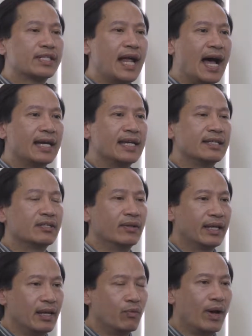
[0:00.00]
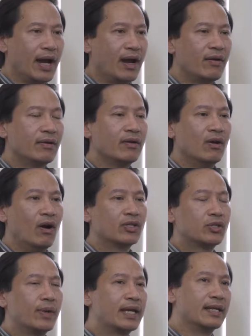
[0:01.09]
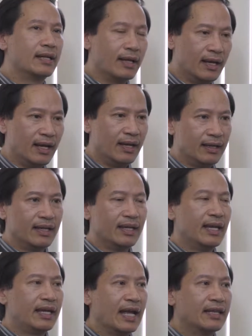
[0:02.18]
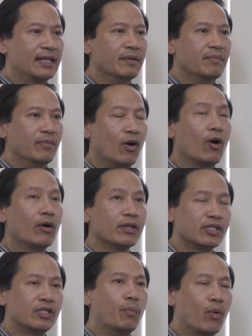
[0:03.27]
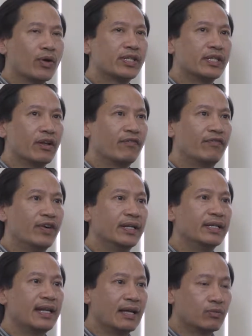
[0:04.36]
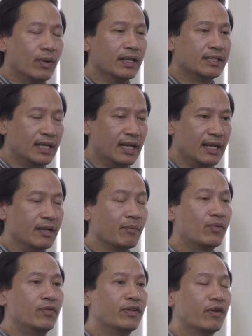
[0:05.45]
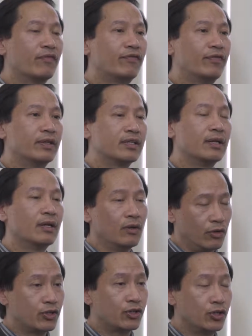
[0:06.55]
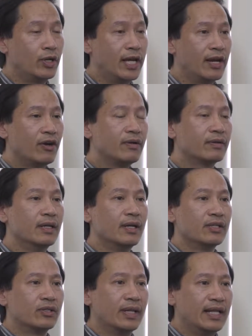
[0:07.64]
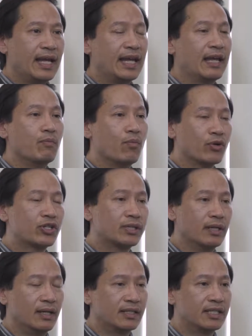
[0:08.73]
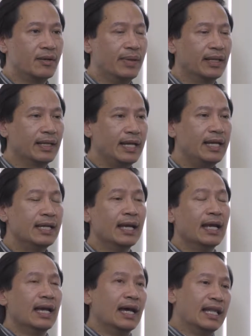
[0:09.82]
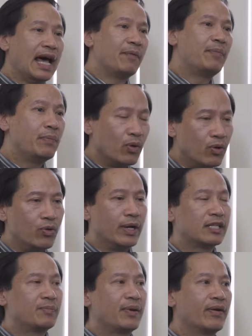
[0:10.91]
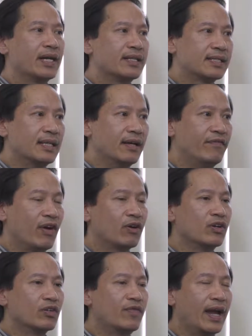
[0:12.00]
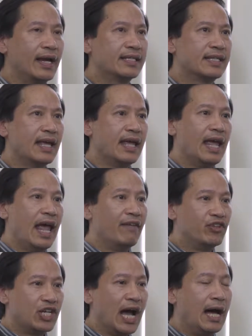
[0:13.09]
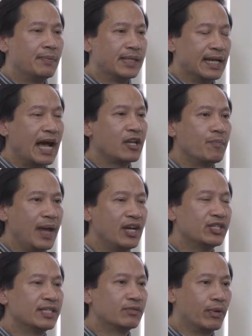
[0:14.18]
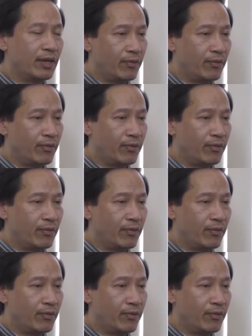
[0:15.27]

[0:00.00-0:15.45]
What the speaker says: stockings so they can wear. Also, we can get them supports in their foot, as well as improve their foot or shoe gear so that they can get more stability. A lot of people who experience varicose veins have jobs and occupations where they're